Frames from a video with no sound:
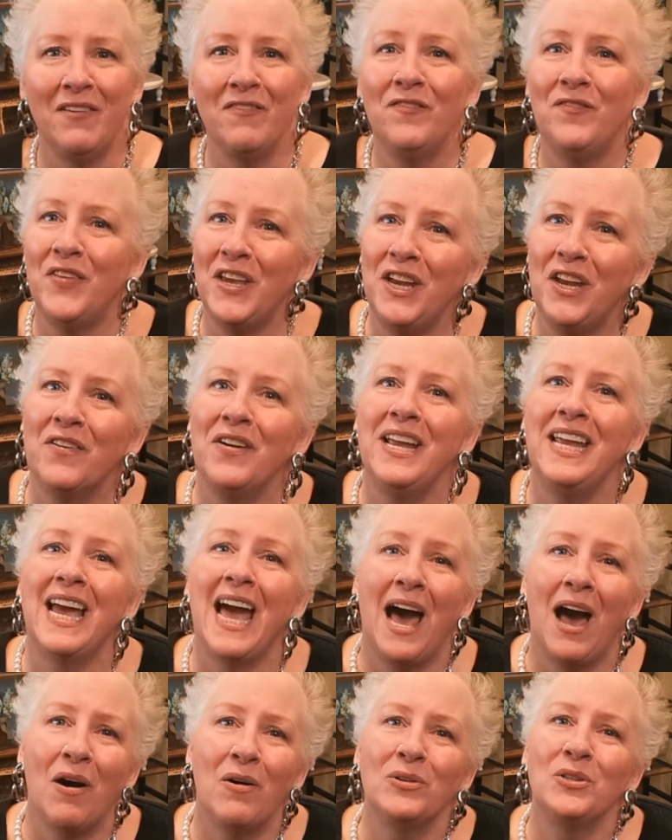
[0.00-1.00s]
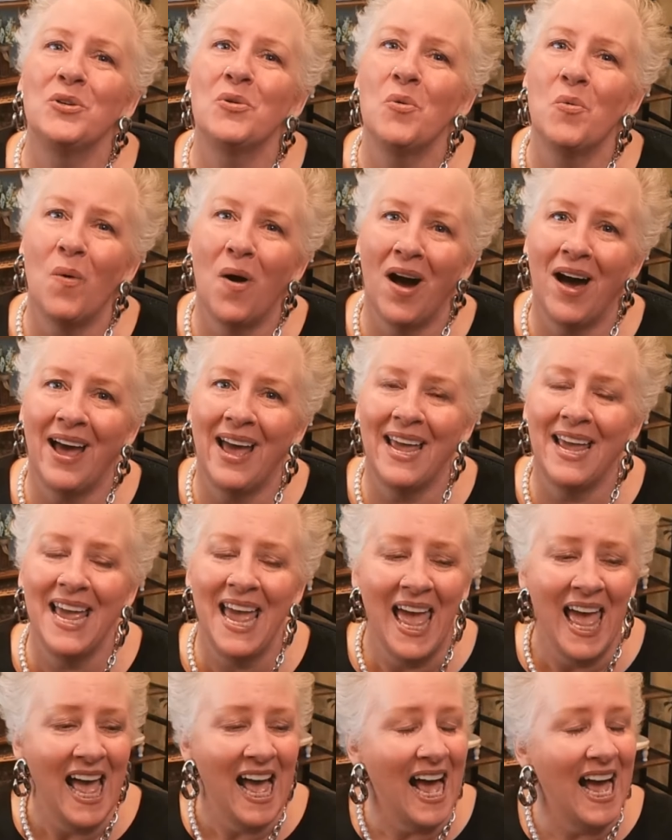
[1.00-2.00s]
figuring out why.
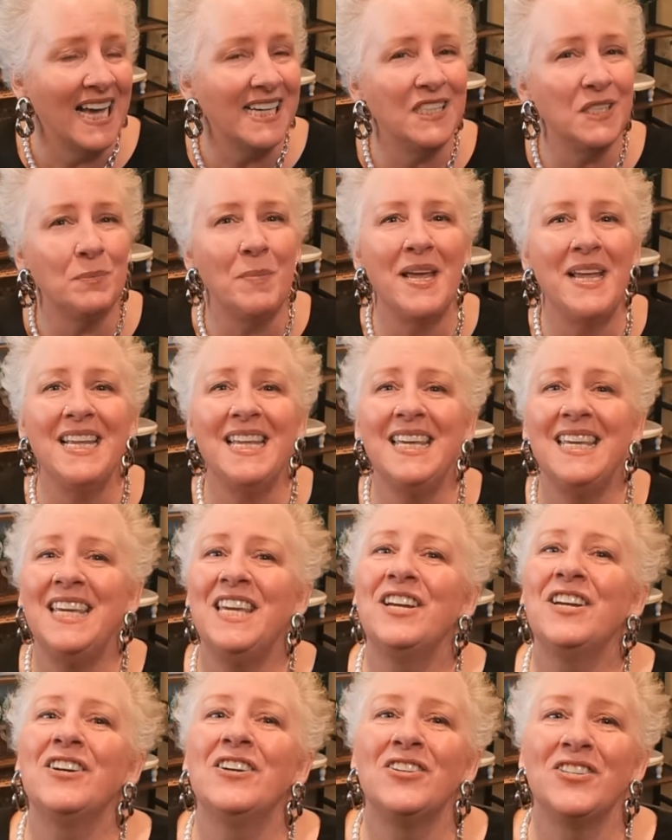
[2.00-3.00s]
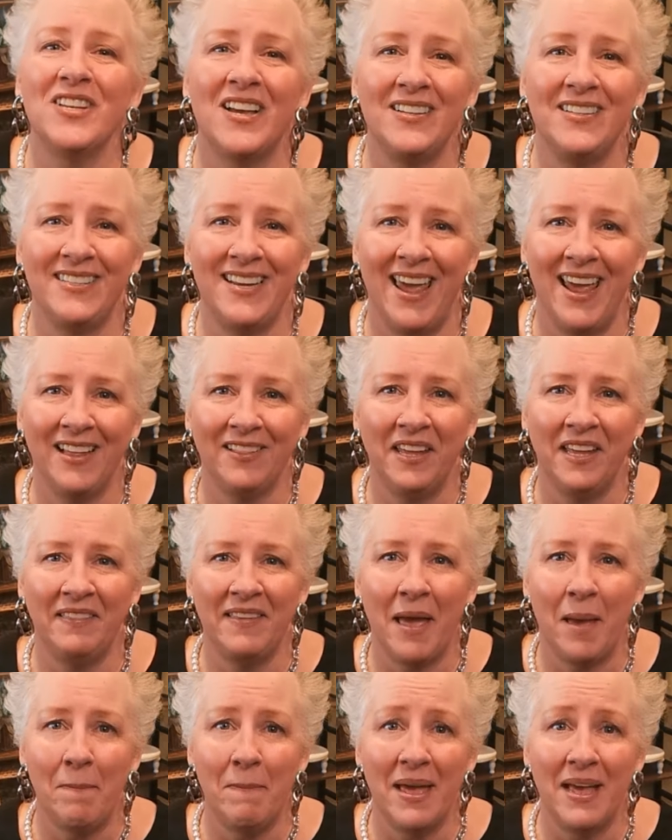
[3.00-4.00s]
I spent years untangling
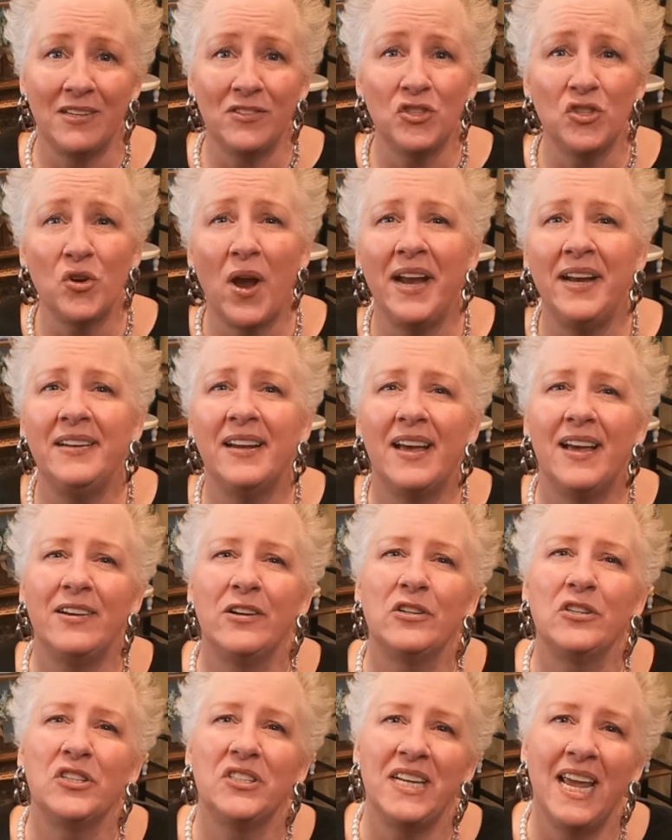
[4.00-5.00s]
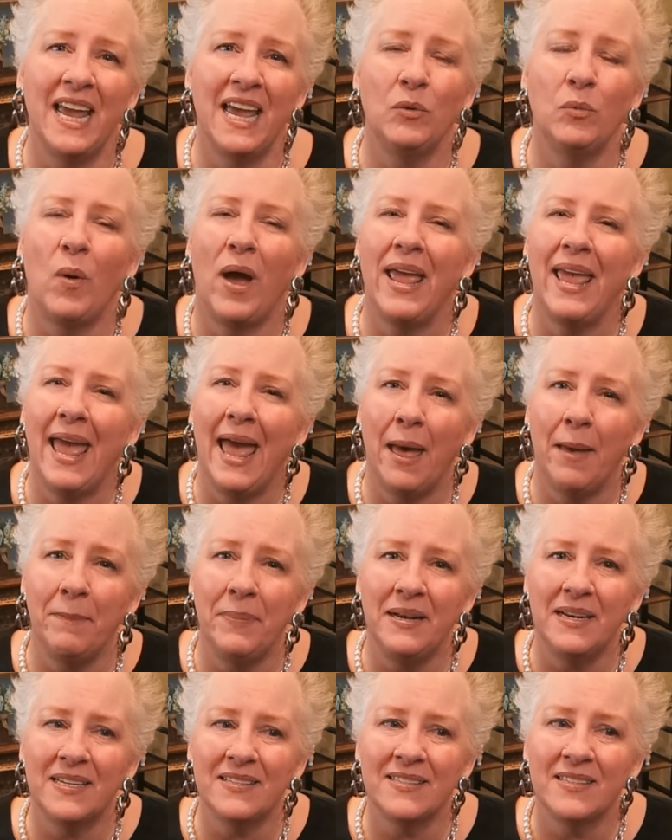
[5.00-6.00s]
that mess, trying to understand why
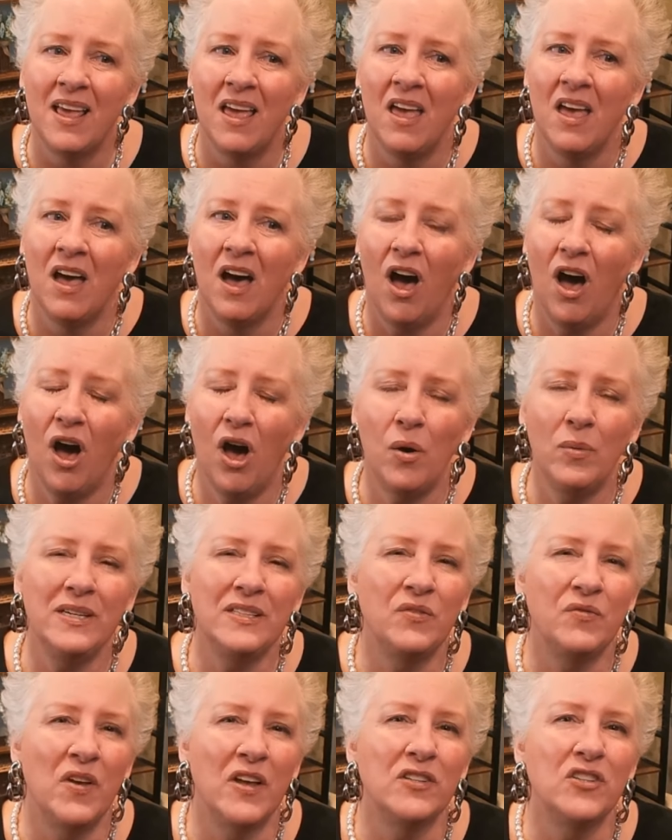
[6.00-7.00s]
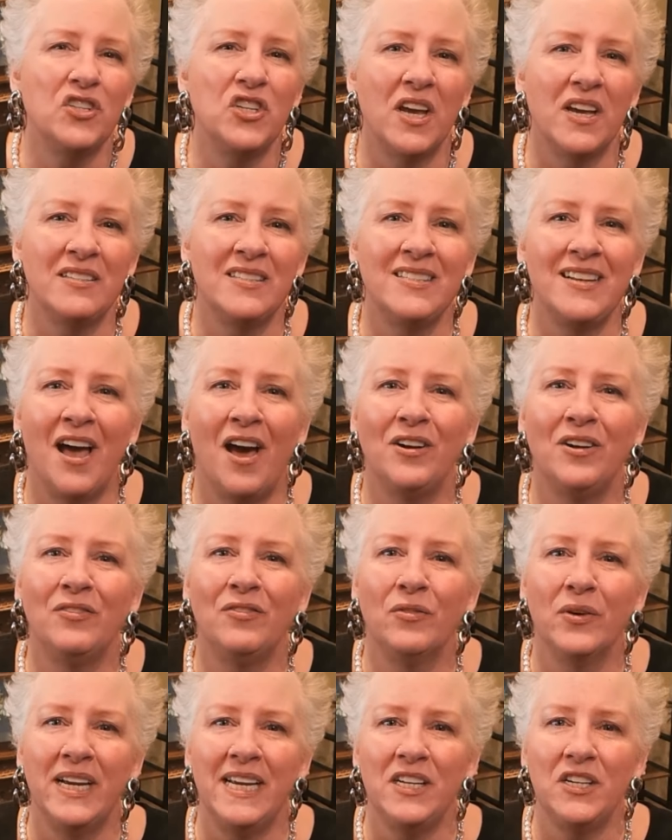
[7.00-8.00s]
happiness always felt just out of
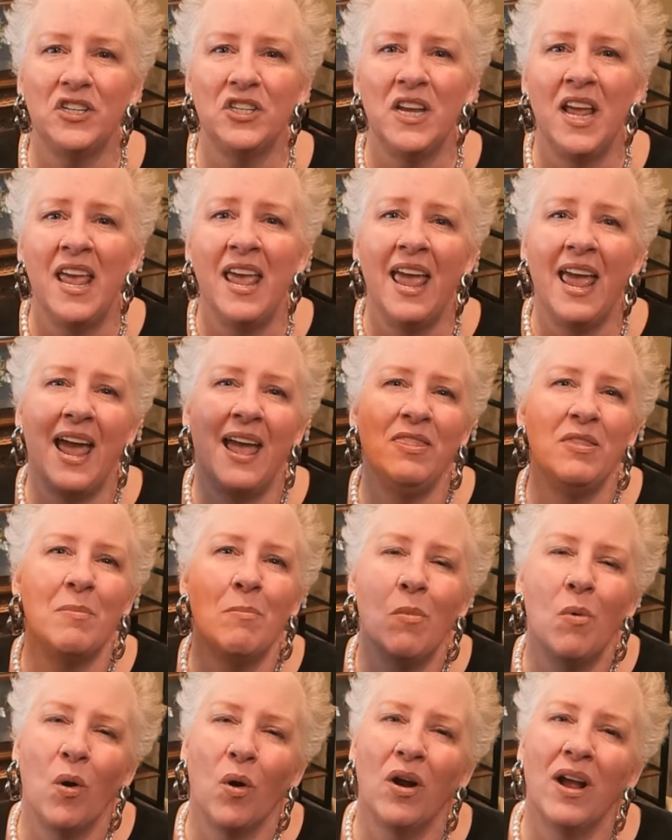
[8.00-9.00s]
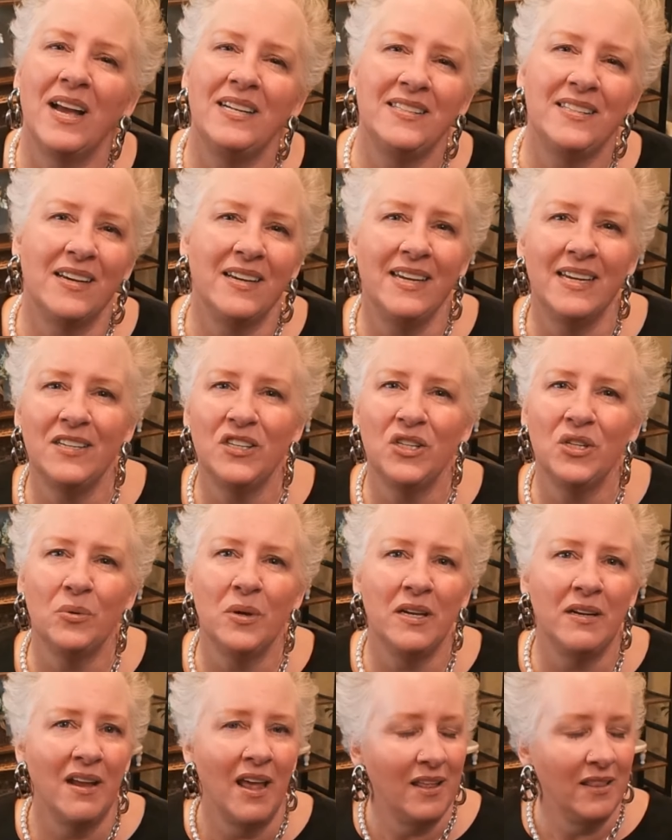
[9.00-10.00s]
reach. And the more I dug into
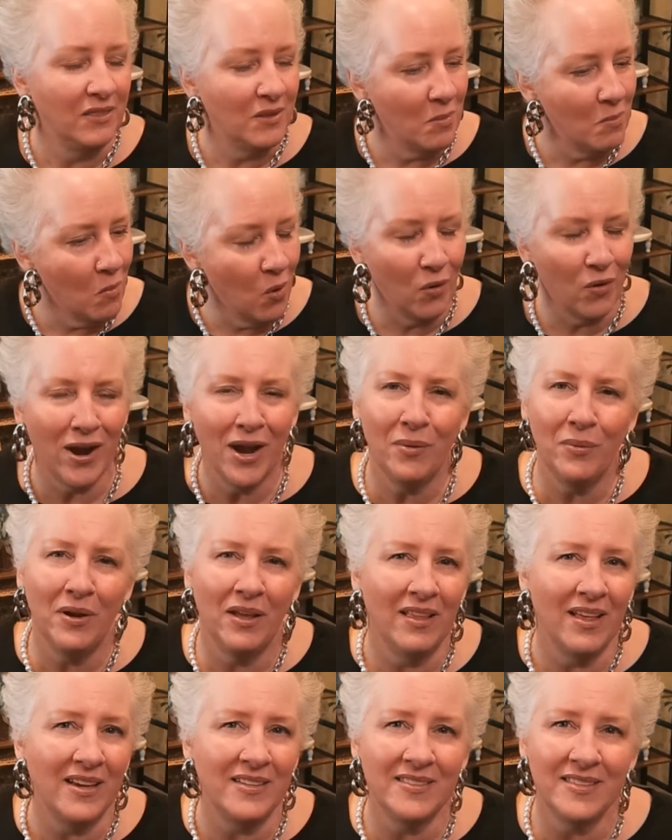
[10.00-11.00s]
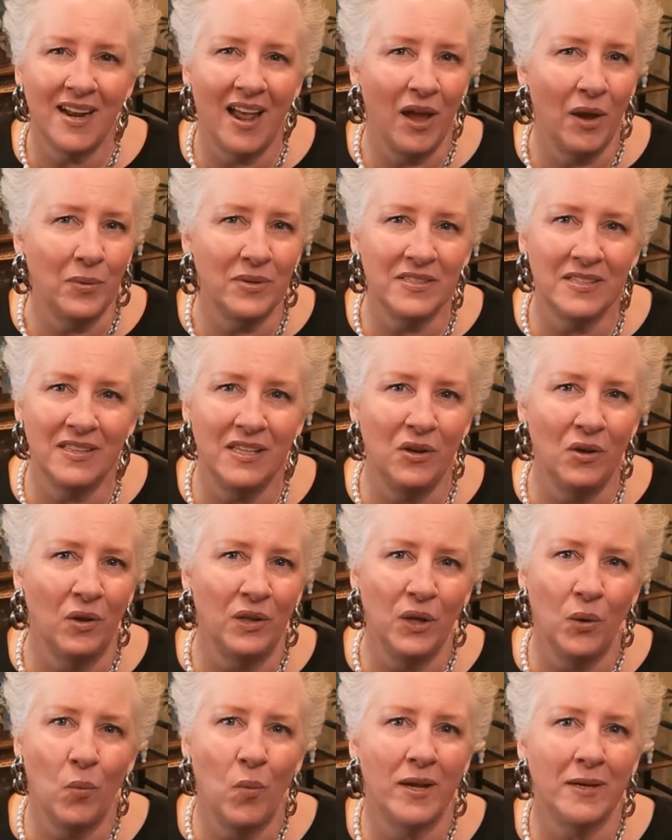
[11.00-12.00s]
it, the more I realized that I wasn't the
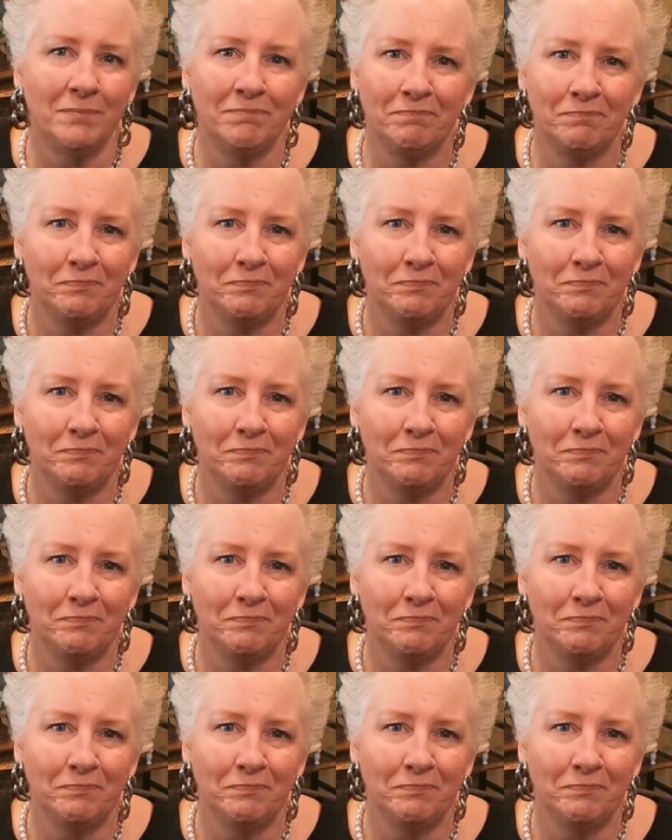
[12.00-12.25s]
only one.